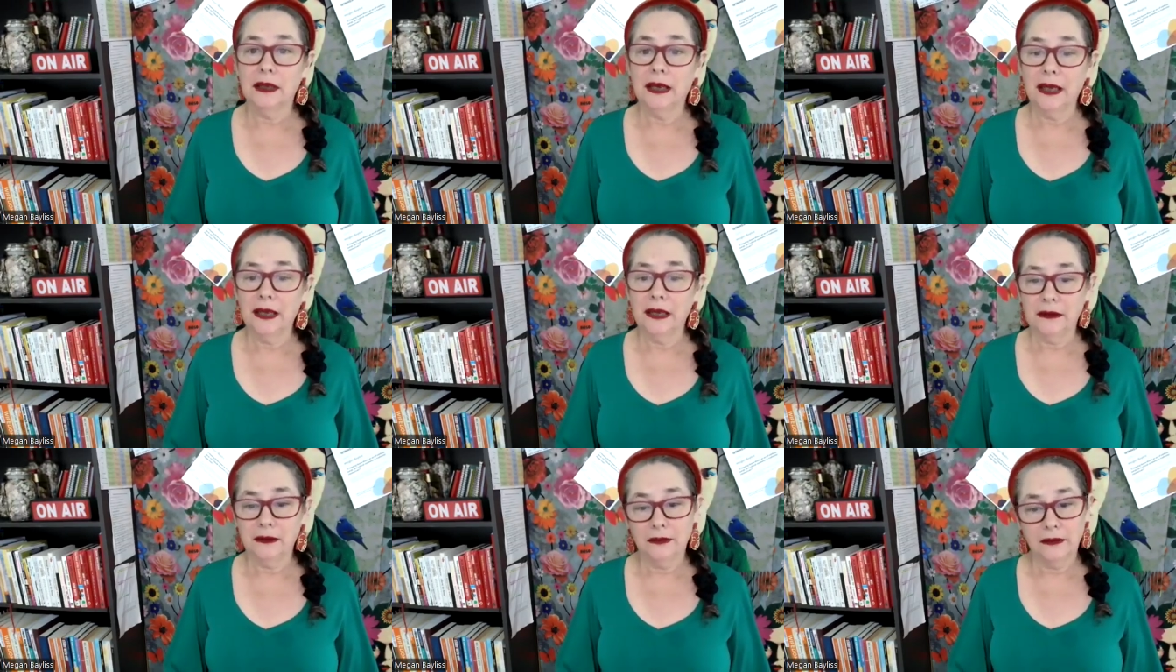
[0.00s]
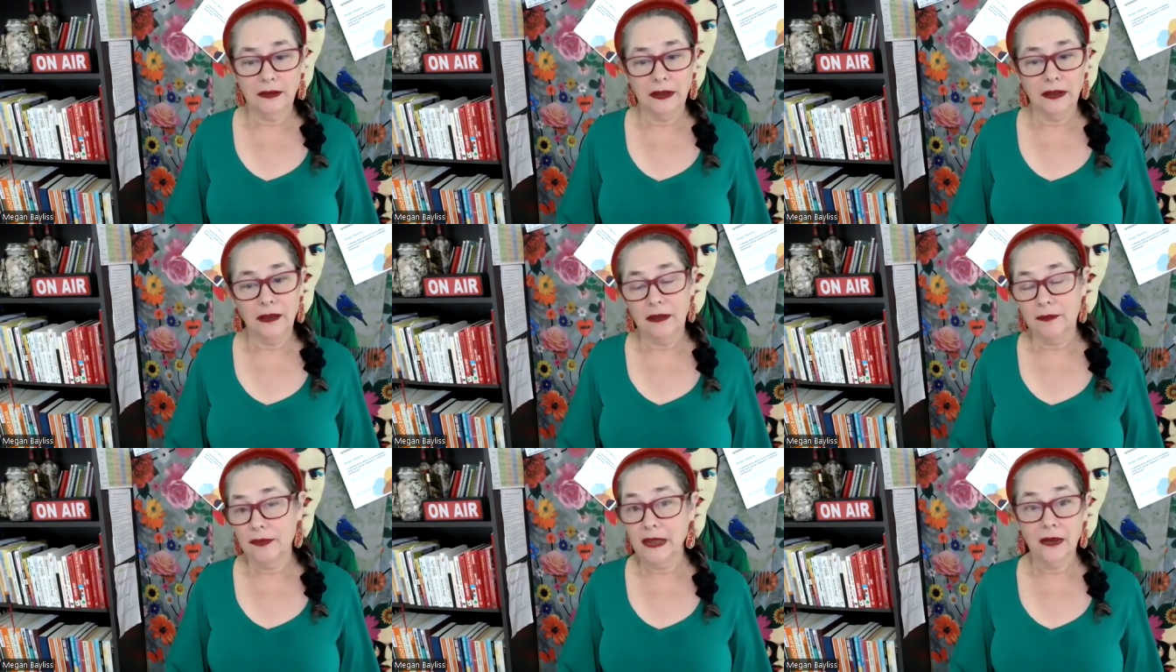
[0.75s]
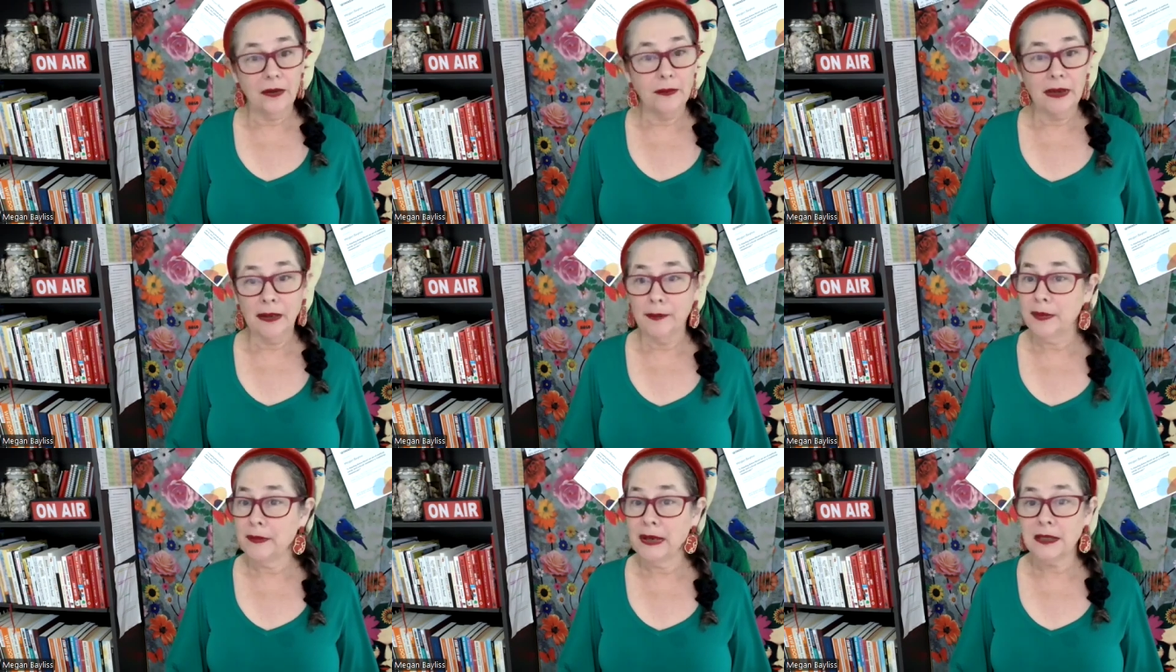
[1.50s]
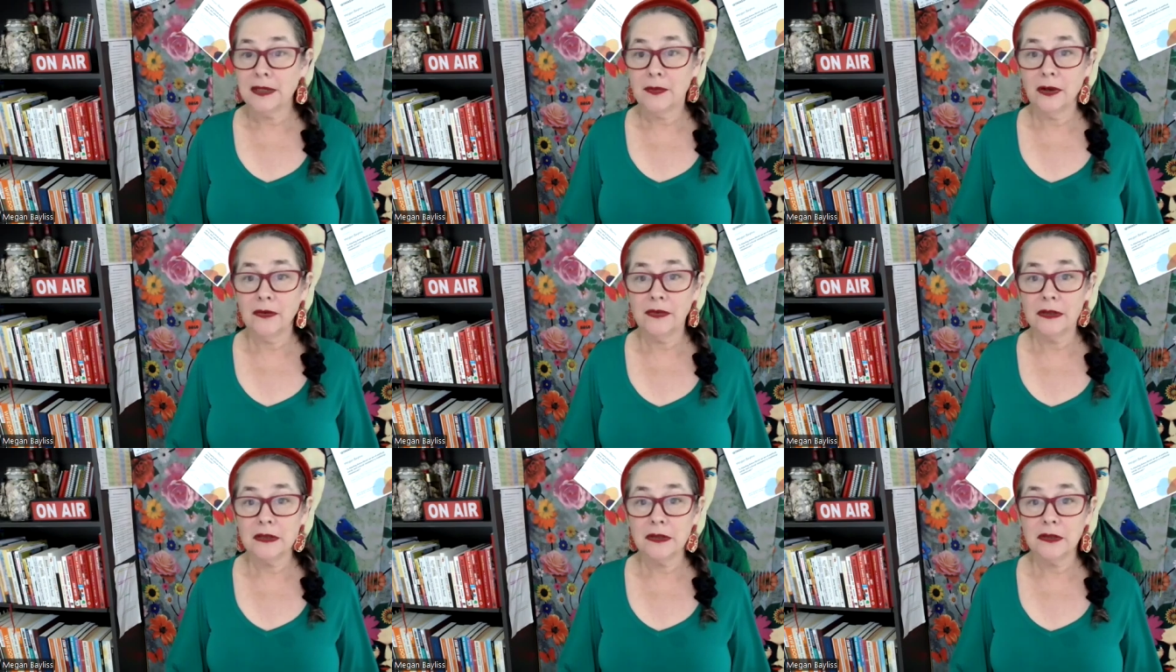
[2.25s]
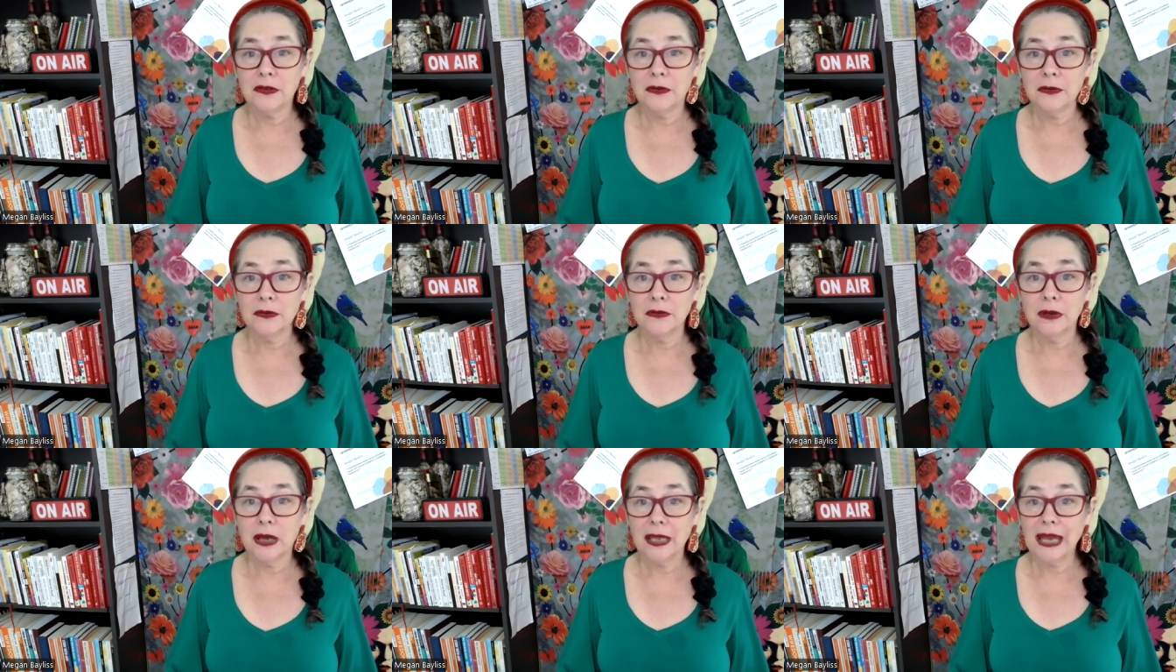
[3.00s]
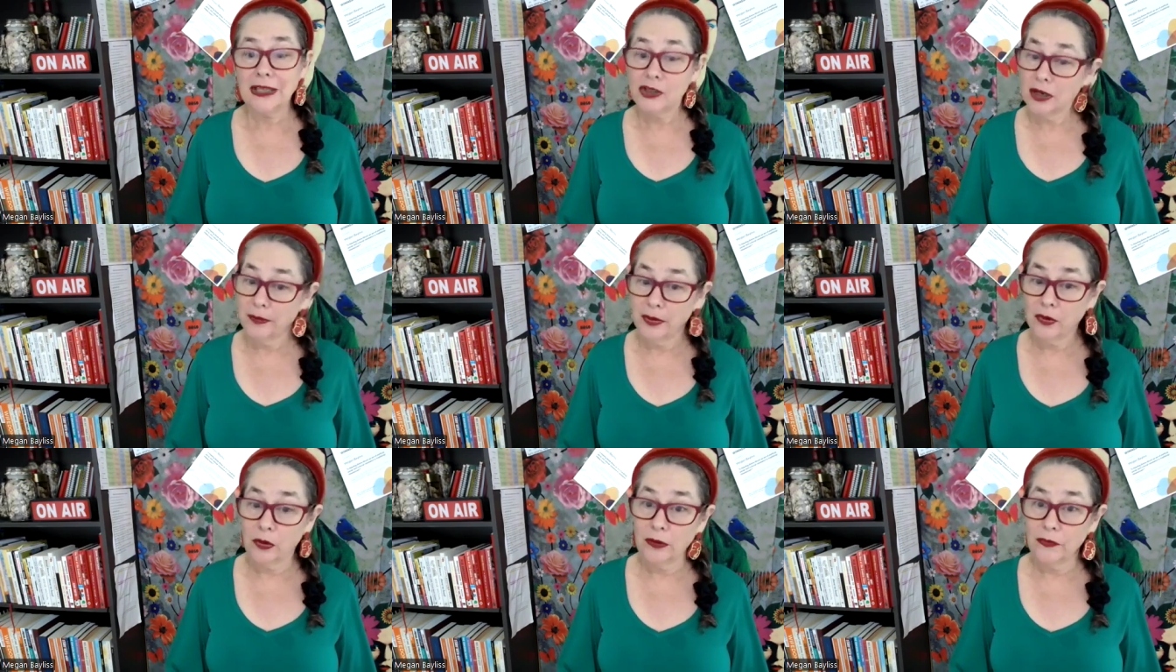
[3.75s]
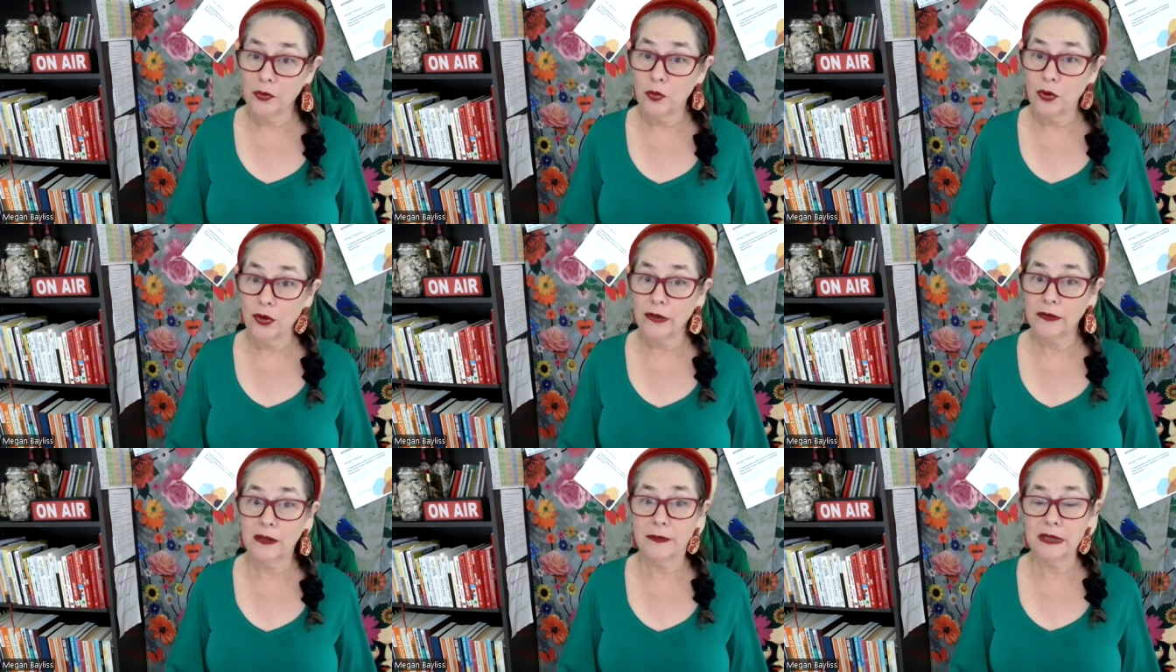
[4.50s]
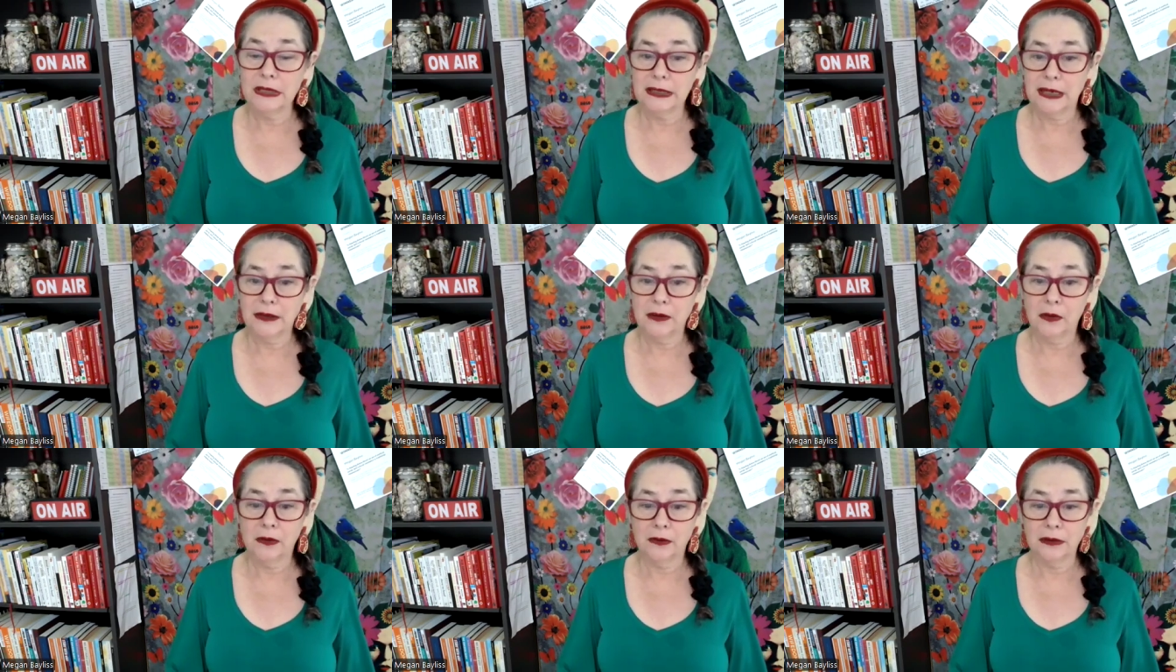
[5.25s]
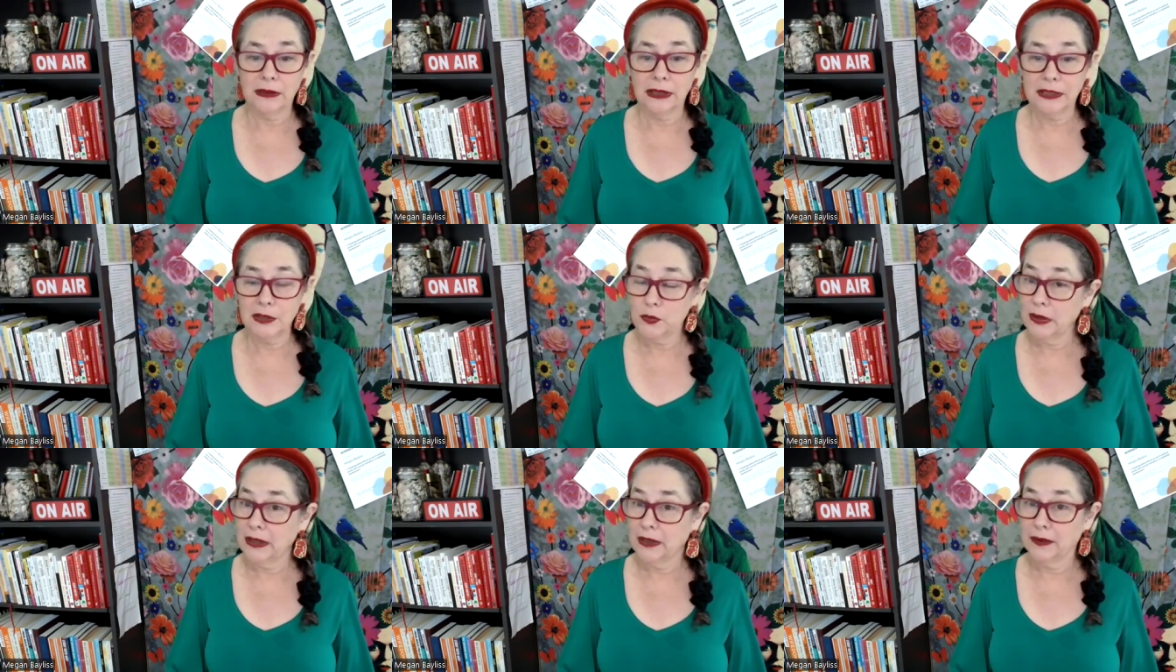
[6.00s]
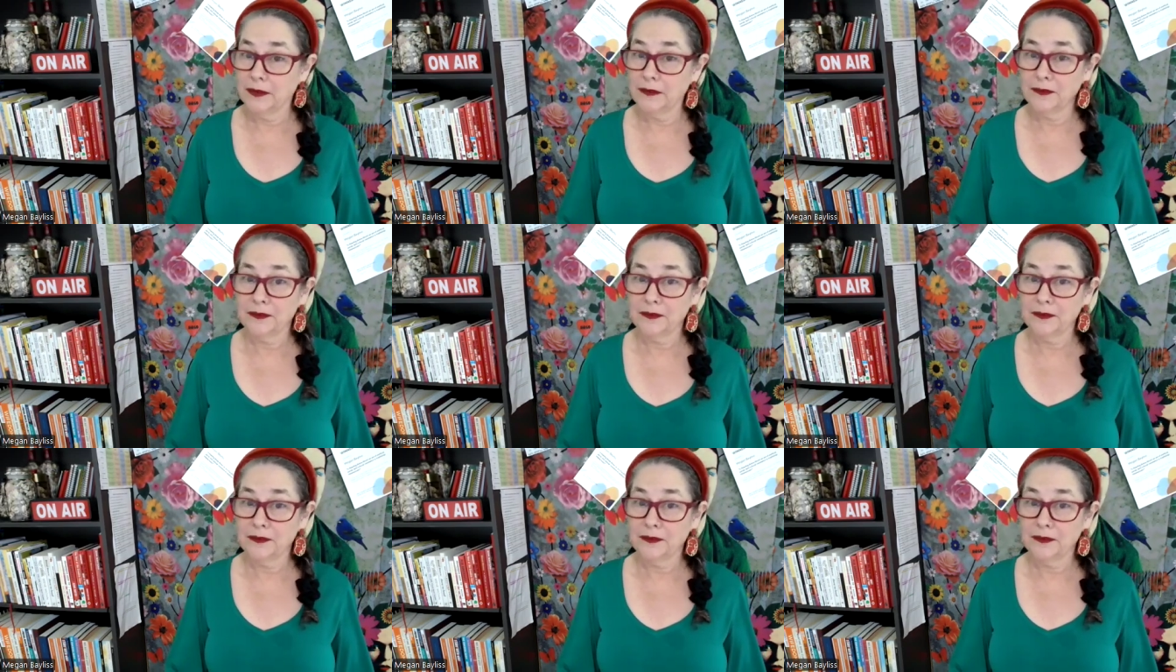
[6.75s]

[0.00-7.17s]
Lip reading: And then I'm coming back to my office to catch up on all of the work that I missed out on last week.